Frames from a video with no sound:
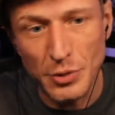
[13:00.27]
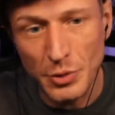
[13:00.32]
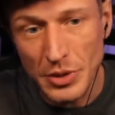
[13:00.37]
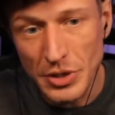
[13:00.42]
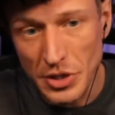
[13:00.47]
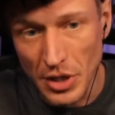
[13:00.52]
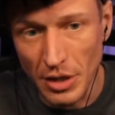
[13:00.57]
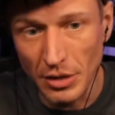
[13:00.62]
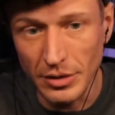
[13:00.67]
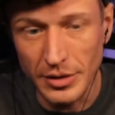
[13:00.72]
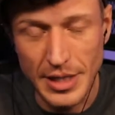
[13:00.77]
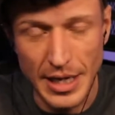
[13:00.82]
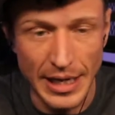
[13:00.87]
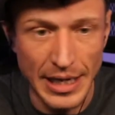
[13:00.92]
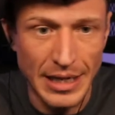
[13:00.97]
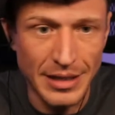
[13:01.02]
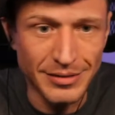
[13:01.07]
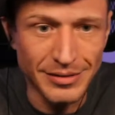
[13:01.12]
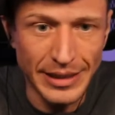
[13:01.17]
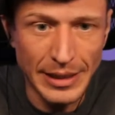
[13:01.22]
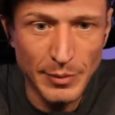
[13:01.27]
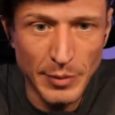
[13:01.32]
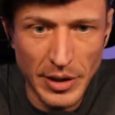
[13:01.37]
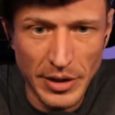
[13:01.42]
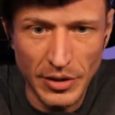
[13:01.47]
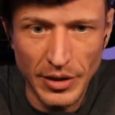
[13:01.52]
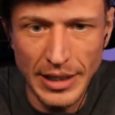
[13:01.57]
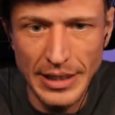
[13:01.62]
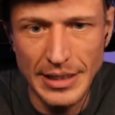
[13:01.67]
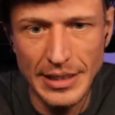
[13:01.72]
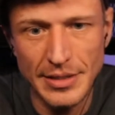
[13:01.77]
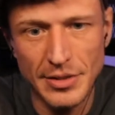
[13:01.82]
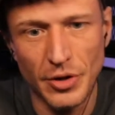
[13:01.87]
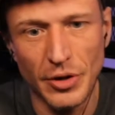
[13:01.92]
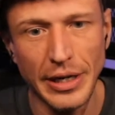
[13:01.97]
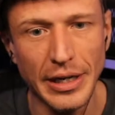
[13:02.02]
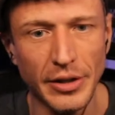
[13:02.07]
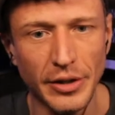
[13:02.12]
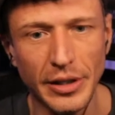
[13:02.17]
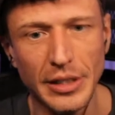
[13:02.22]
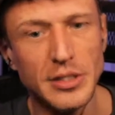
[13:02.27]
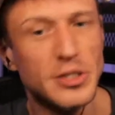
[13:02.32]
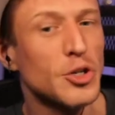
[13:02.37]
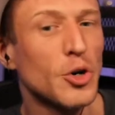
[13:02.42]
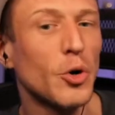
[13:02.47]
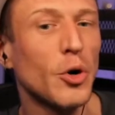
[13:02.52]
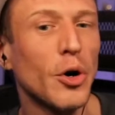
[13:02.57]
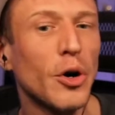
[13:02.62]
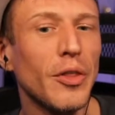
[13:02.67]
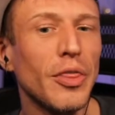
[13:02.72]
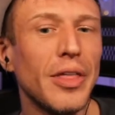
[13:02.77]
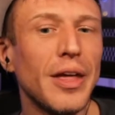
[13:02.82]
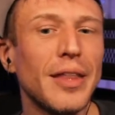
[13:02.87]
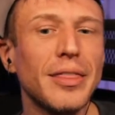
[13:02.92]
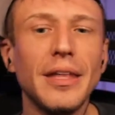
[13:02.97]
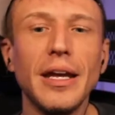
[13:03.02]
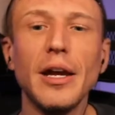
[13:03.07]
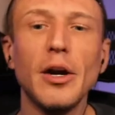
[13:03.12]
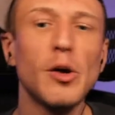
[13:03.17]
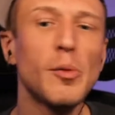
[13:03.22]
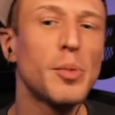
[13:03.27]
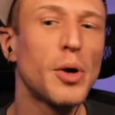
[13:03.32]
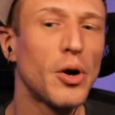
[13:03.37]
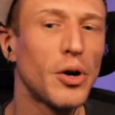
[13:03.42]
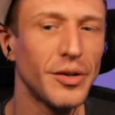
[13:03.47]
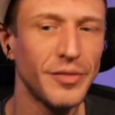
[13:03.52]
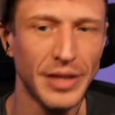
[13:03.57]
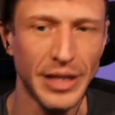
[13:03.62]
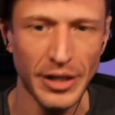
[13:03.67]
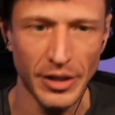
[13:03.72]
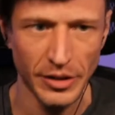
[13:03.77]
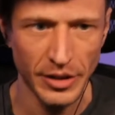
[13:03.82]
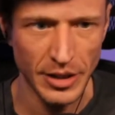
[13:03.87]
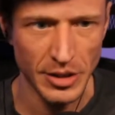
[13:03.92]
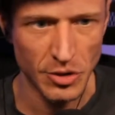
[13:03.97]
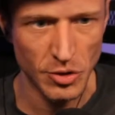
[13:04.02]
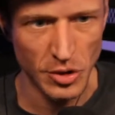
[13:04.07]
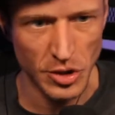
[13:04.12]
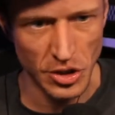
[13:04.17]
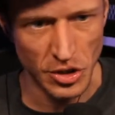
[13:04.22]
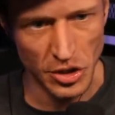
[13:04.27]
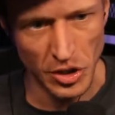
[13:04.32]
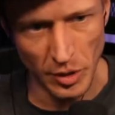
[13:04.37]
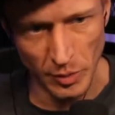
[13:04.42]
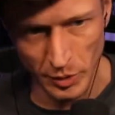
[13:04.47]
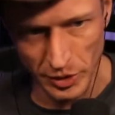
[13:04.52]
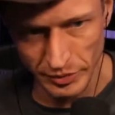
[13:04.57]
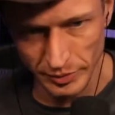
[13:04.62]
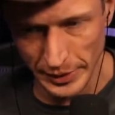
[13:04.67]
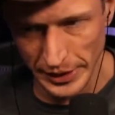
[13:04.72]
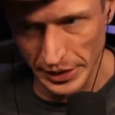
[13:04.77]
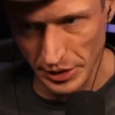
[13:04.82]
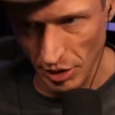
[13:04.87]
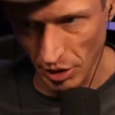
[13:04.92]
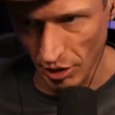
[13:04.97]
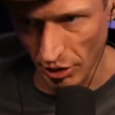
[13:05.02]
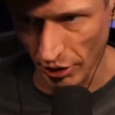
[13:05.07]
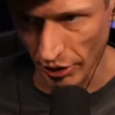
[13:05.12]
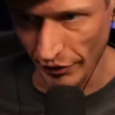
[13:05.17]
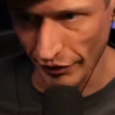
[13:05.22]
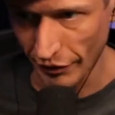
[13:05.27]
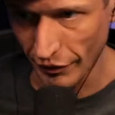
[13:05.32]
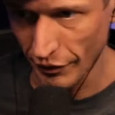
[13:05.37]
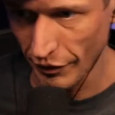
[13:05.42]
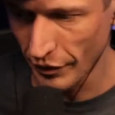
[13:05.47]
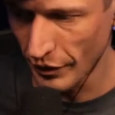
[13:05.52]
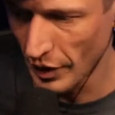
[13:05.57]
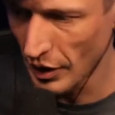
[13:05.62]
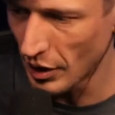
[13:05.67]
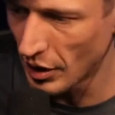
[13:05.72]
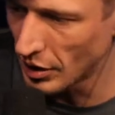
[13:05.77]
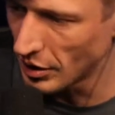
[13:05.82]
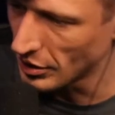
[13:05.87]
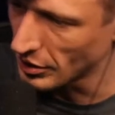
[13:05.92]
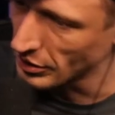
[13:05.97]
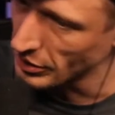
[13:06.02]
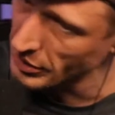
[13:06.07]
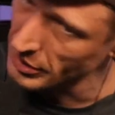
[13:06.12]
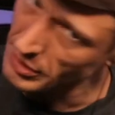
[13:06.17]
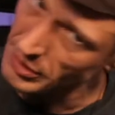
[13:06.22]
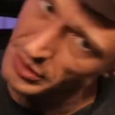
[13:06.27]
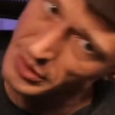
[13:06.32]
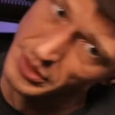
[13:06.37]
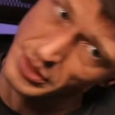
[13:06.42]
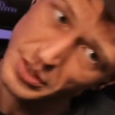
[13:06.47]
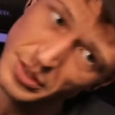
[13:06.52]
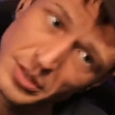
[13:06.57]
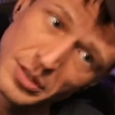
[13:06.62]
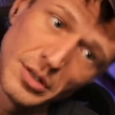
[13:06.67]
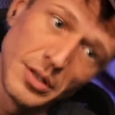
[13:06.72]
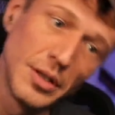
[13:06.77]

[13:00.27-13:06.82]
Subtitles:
As a result, any claim that their ideas are anarchist or that they are part of the anarchist tradition or movement are false.